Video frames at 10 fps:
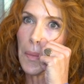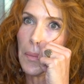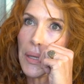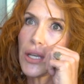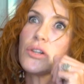
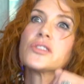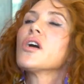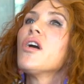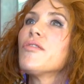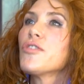because
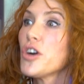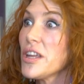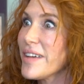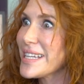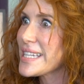of
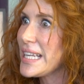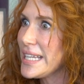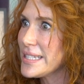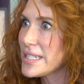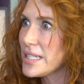cardiovascular
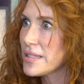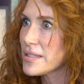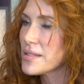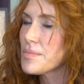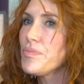
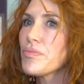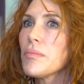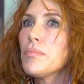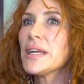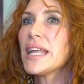incidents.
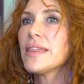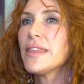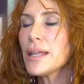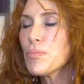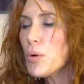But at
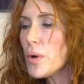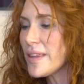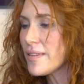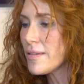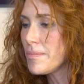that
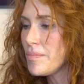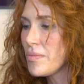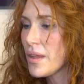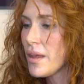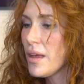point,
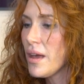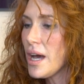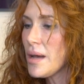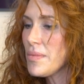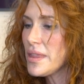
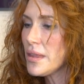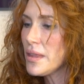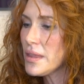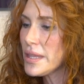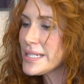
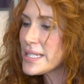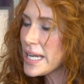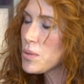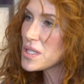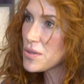the
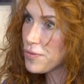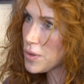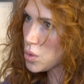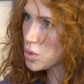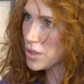study was
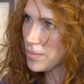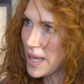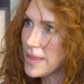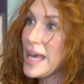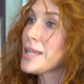flawed,
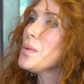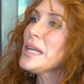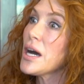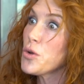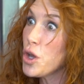and that we
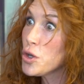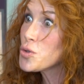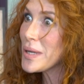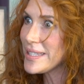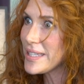now know
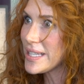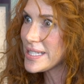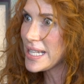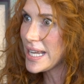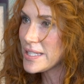20
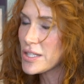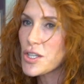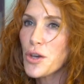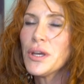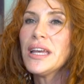years later.
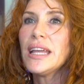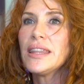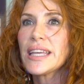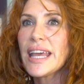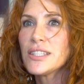So in
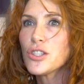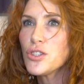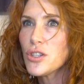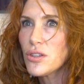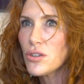the Cancer
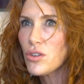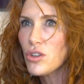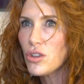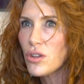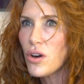
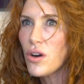Journal